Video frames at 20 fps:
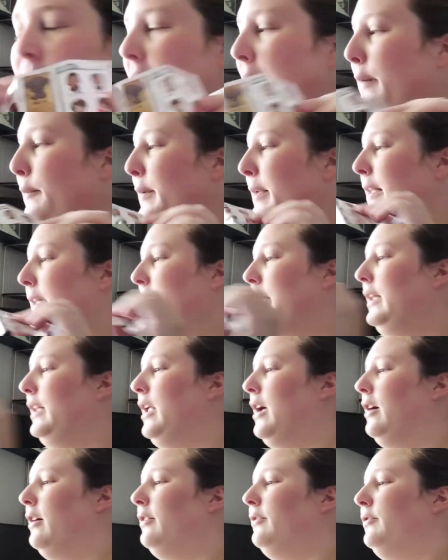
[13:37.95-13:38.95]
I would
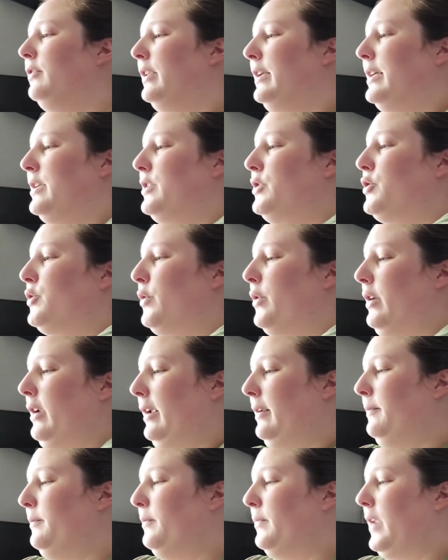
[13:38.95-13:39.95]
love Lee
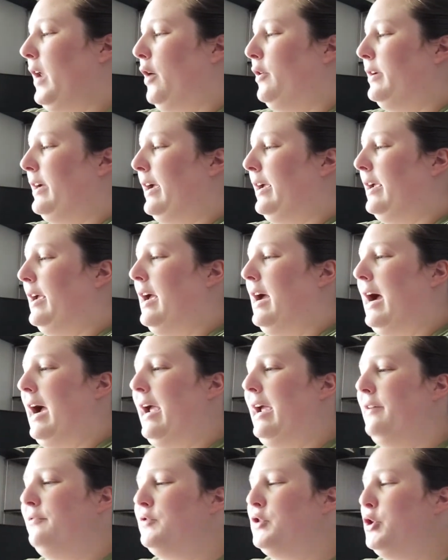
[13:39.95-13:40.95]
Jordan. Okay,
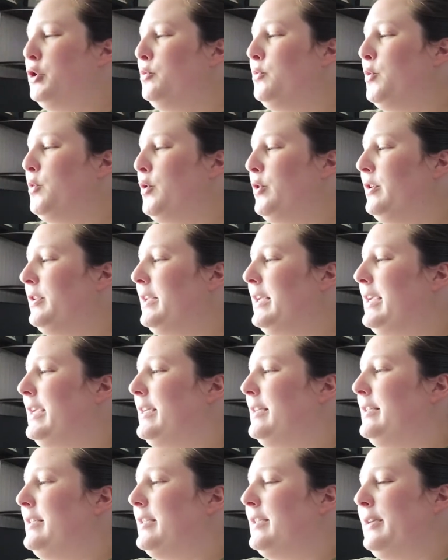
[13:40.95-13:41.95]
I have two more of
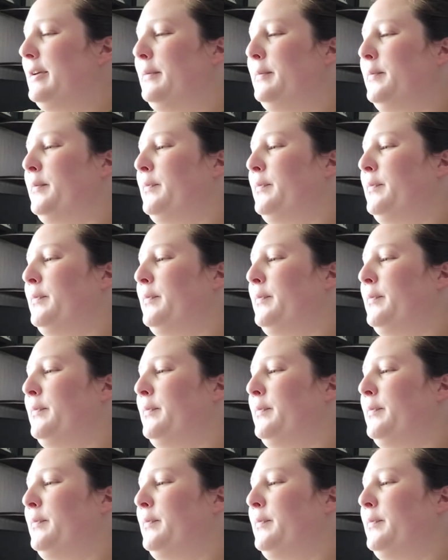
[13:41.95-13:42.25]
these.